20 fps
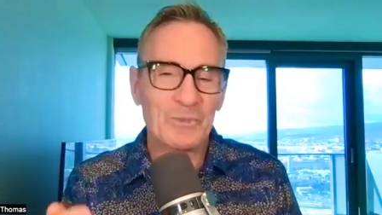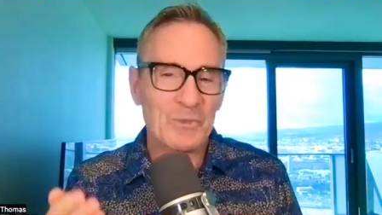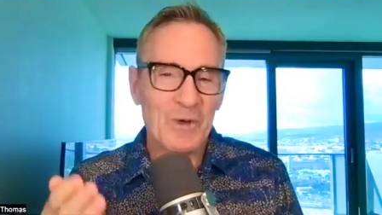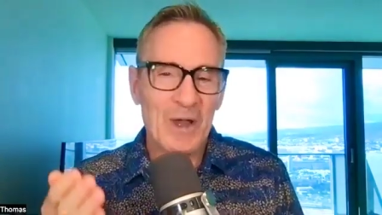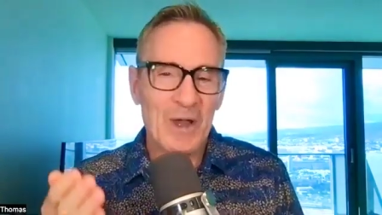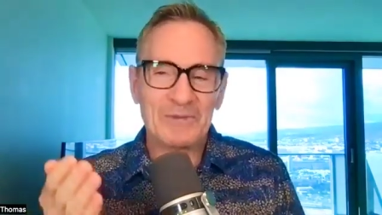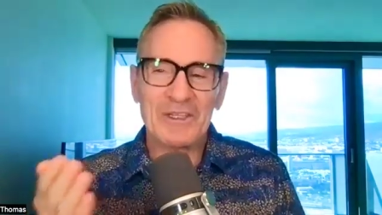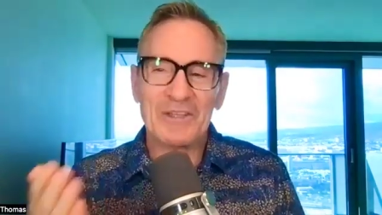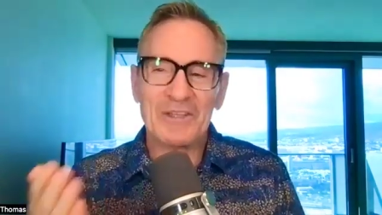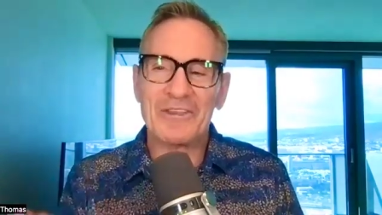
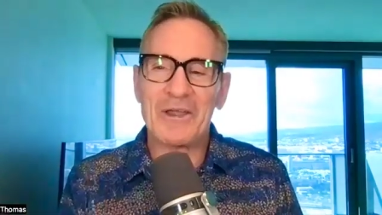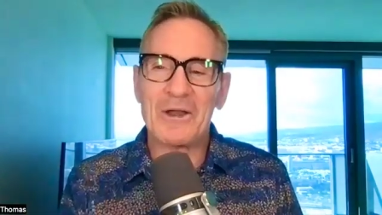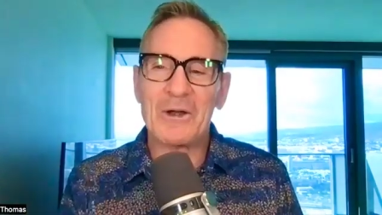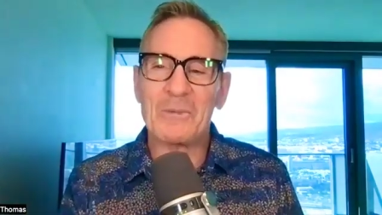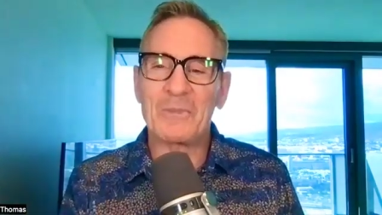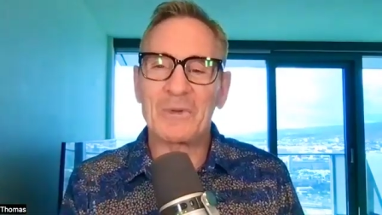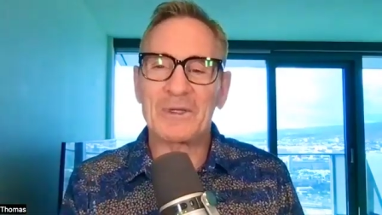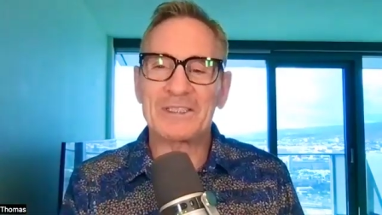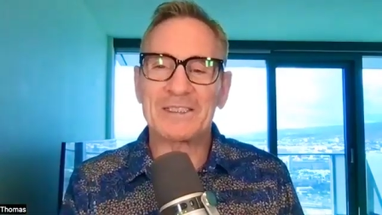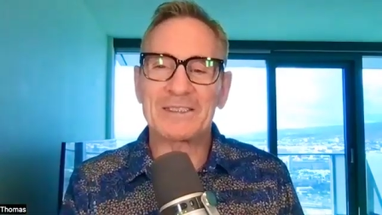perhaps a
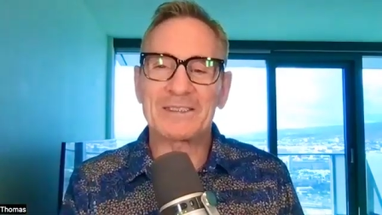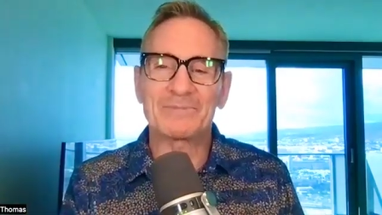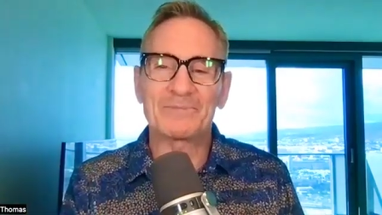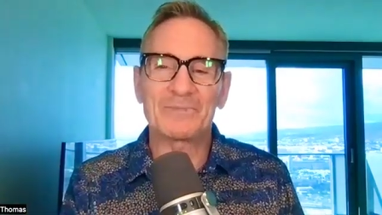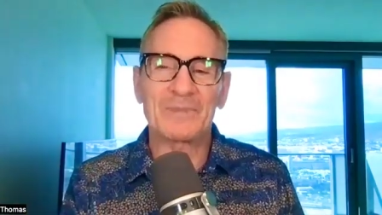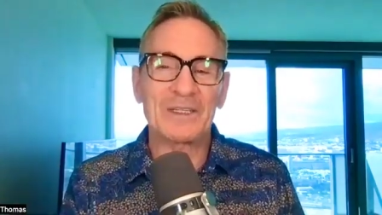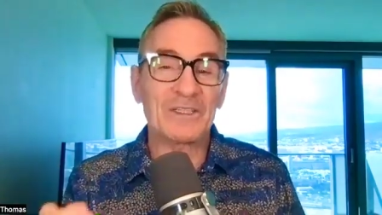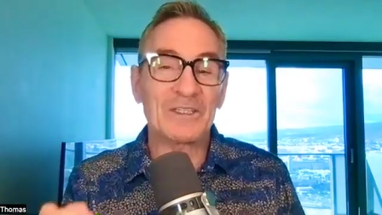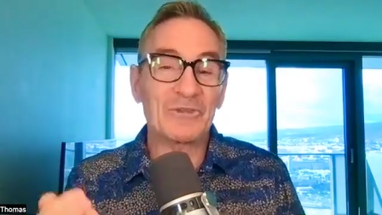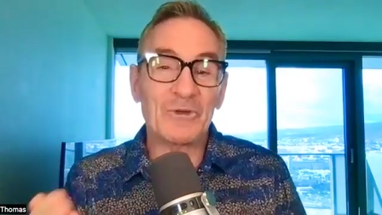therapist,
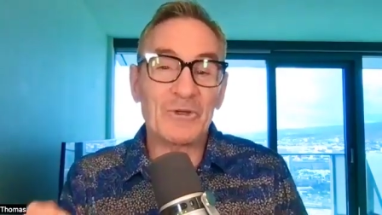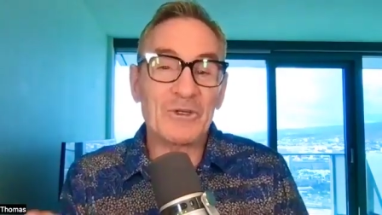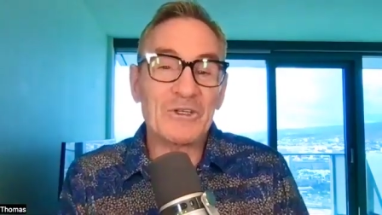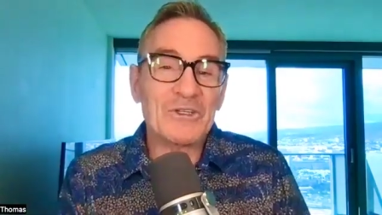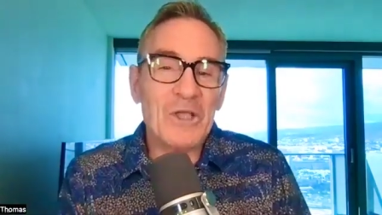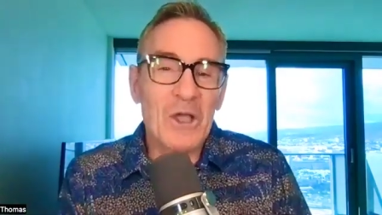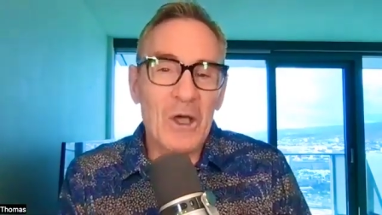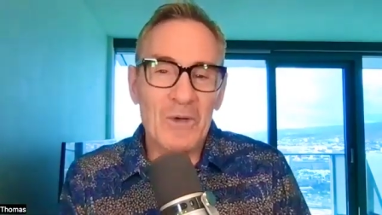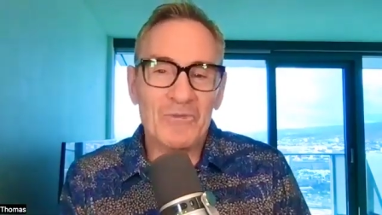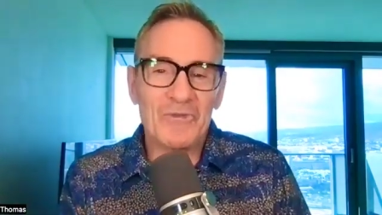a
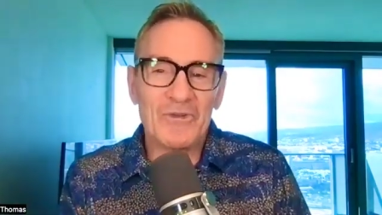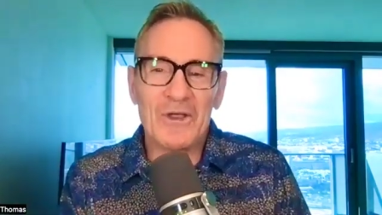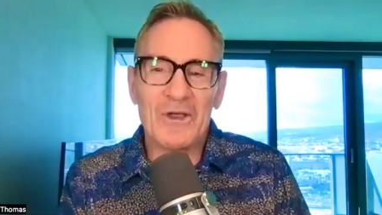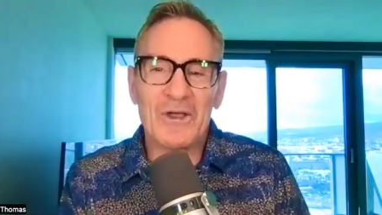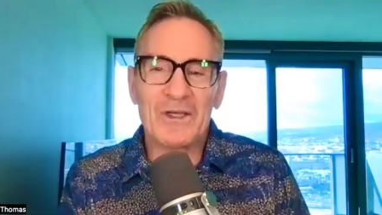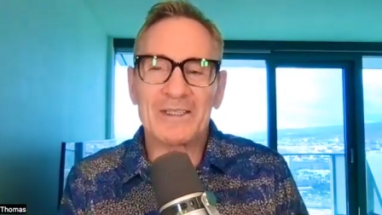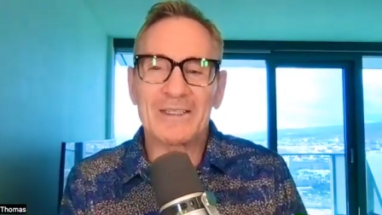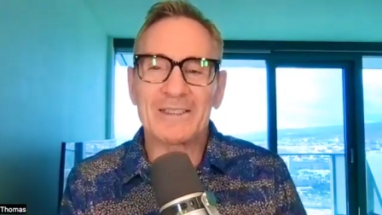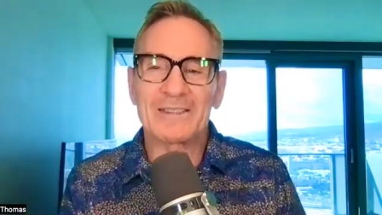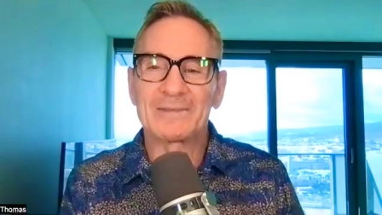devoted
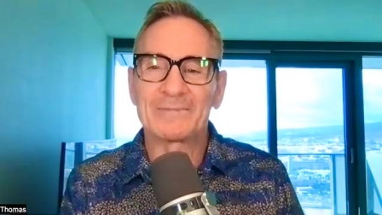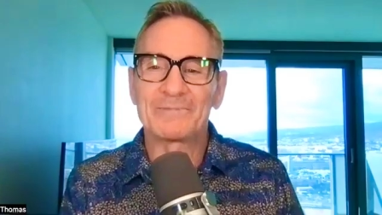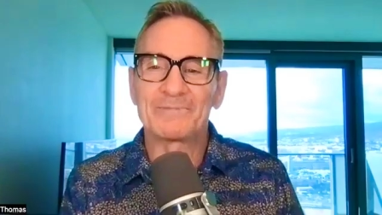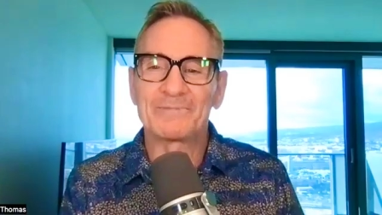confidant,